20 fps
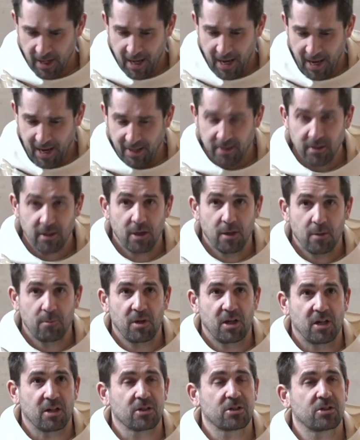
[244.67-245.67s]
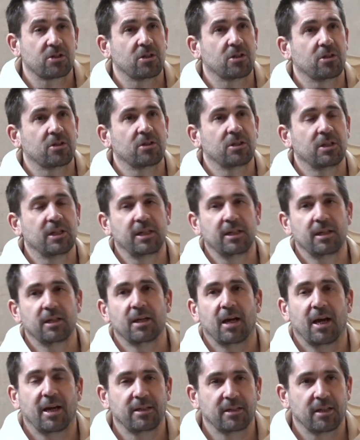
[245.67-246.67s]
And Mark certainly,
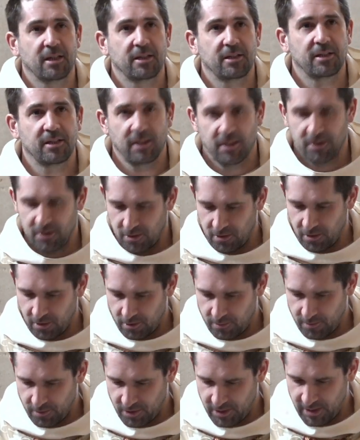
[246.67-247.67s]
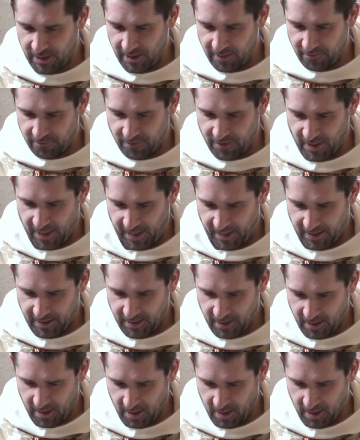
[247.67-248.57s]
and the other Gospels give that